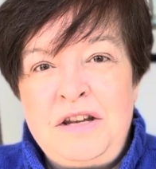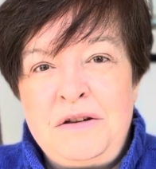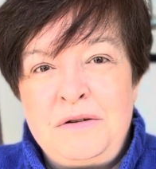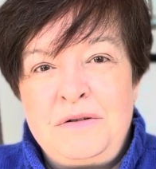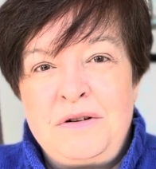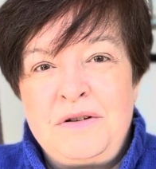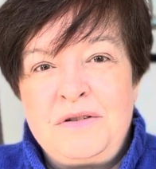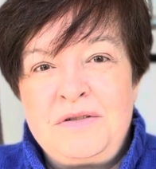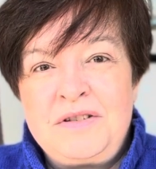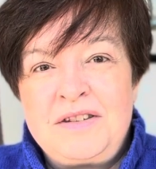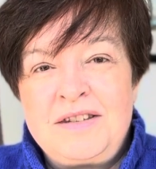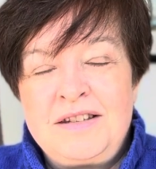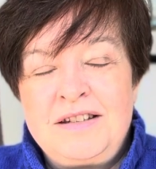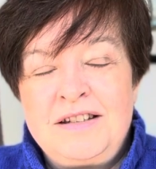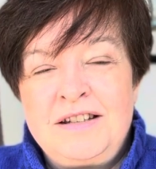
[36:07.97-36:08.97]

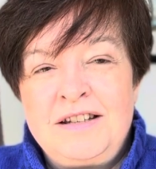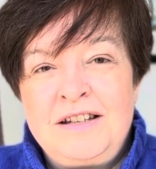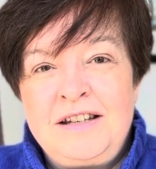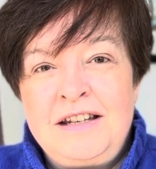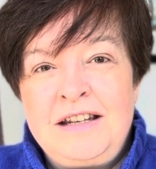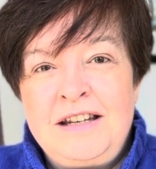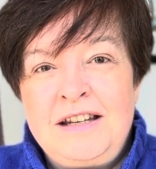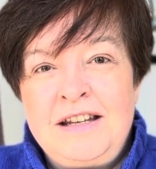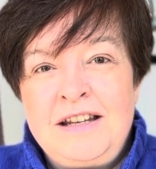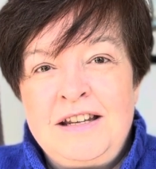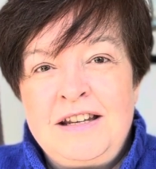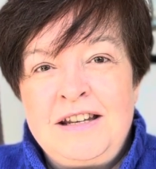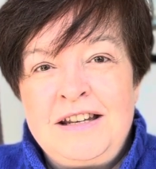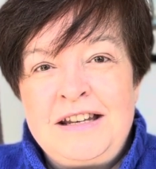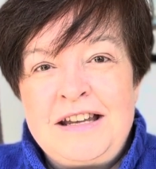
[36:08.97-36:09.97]
euros.
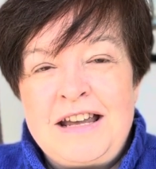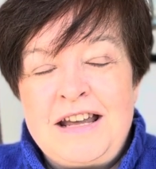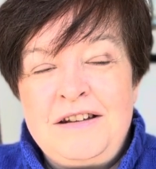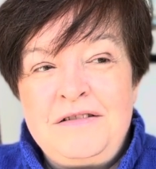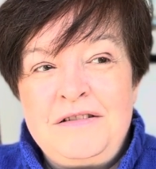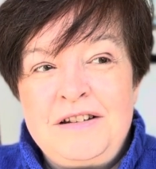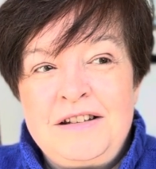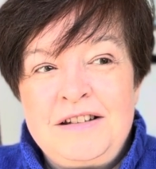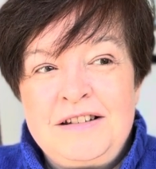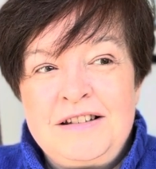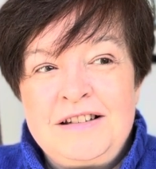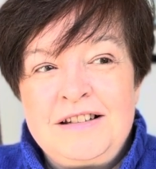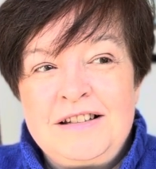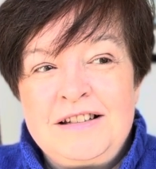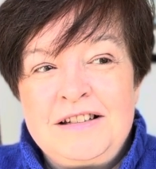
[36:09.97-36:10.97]
And
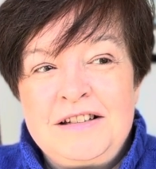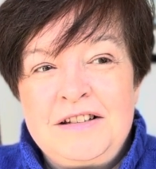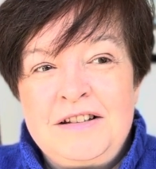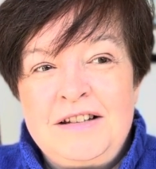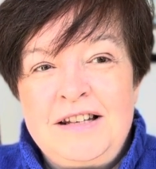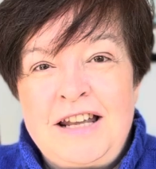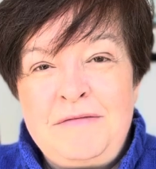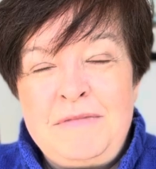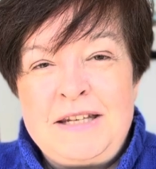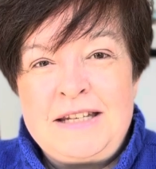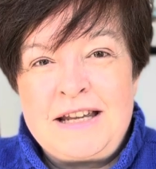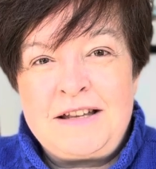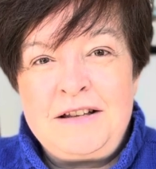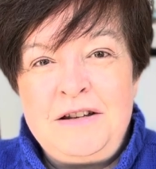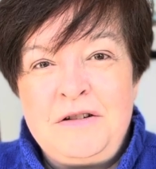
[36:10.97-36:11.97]
let me
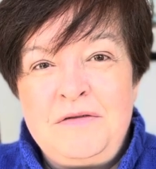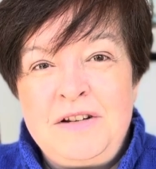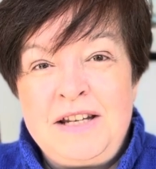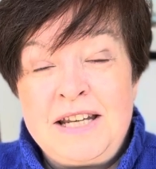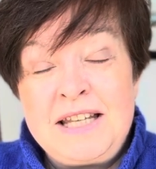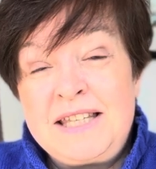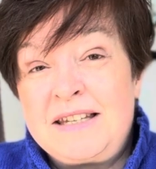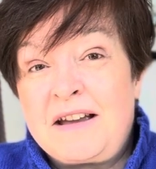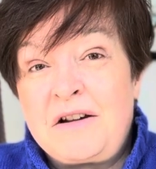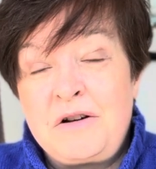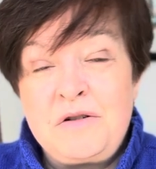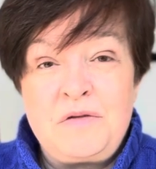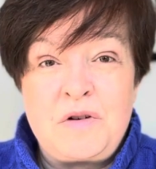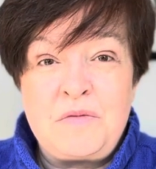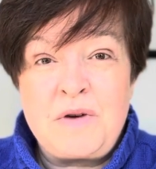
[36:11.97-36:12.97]
tell you, the kits are
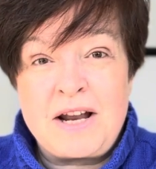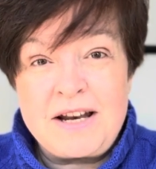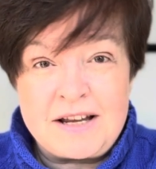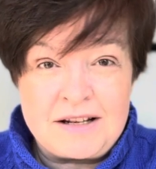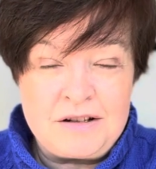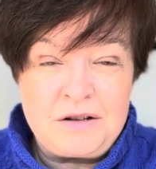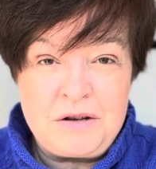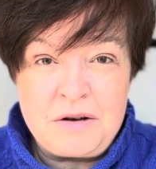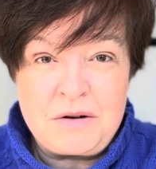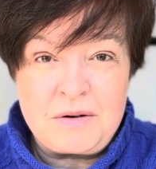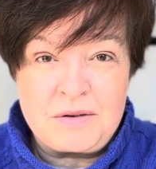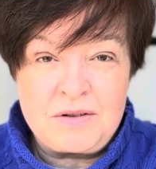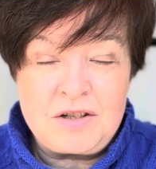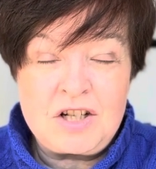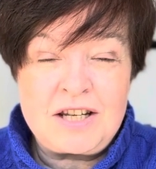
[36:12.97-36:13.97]
over 100
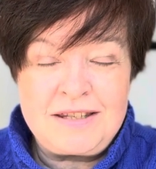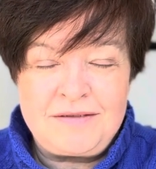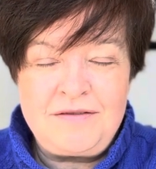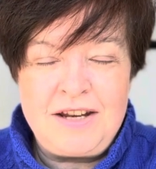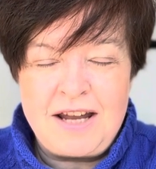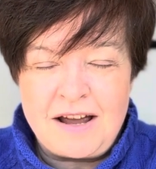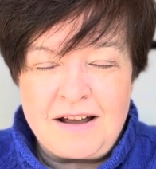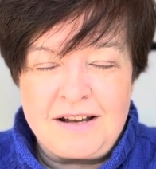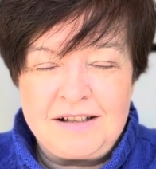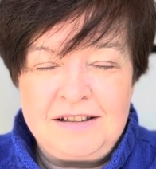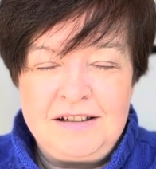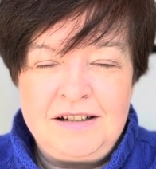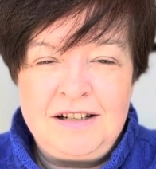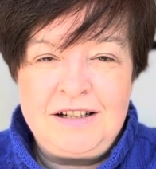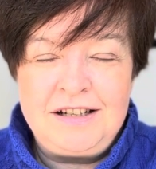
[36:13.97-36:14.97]
euros, just the yarn.
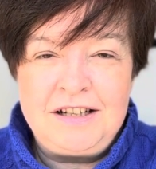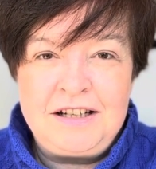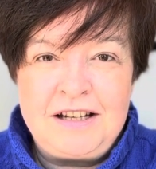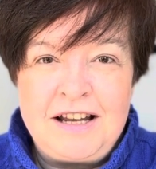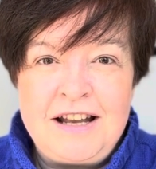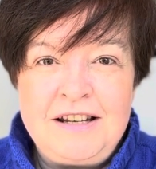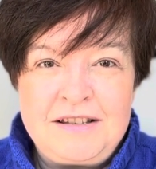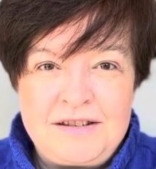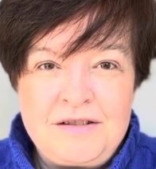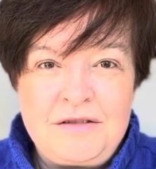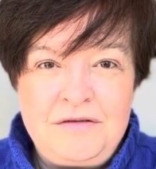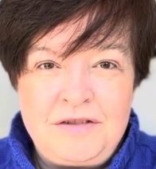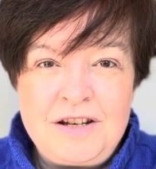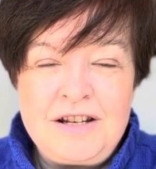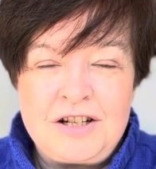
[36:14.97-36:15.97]
And it's not
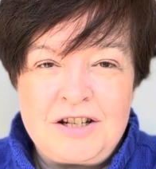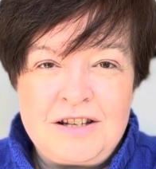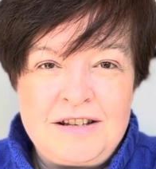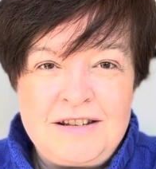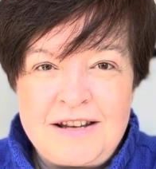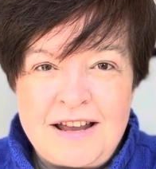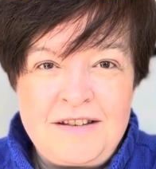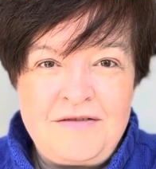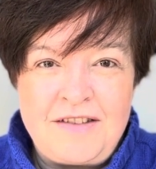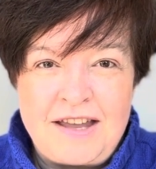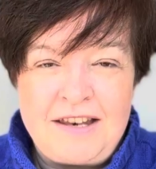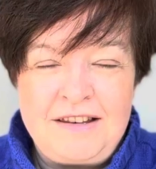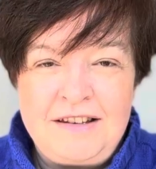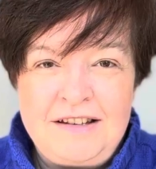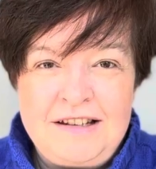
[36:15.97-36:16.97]
finished and done
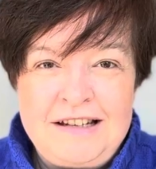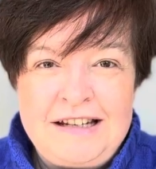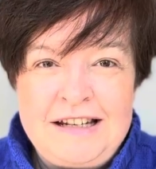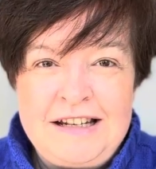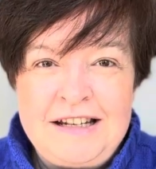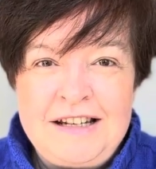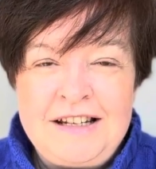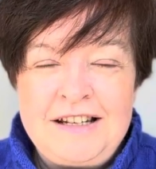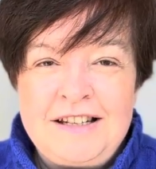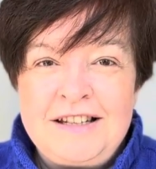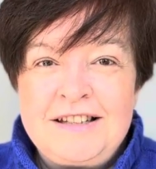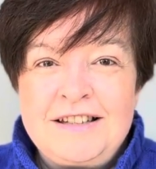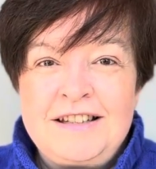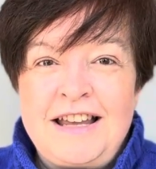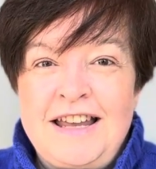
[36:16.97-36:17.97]
then.
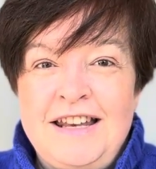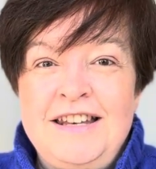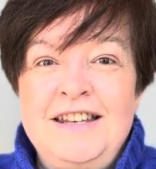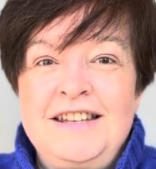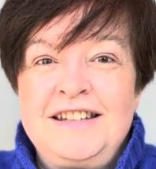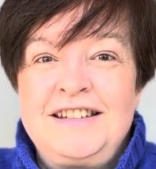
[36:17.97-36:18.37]
And